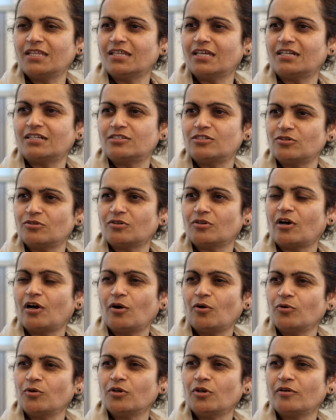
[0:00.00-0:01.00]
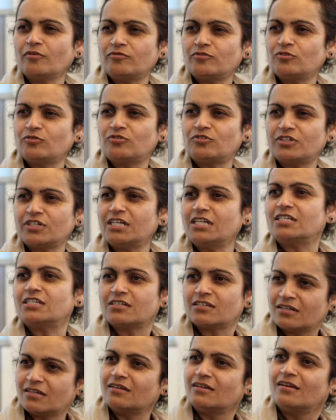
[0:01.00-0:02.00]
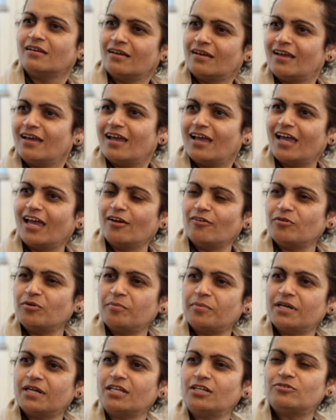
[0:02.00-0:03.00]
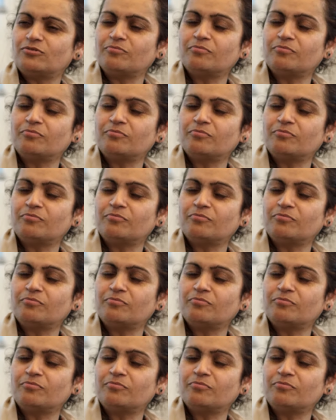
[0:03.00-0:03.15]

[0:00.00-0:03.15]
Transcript: that, how you have to treat everybody.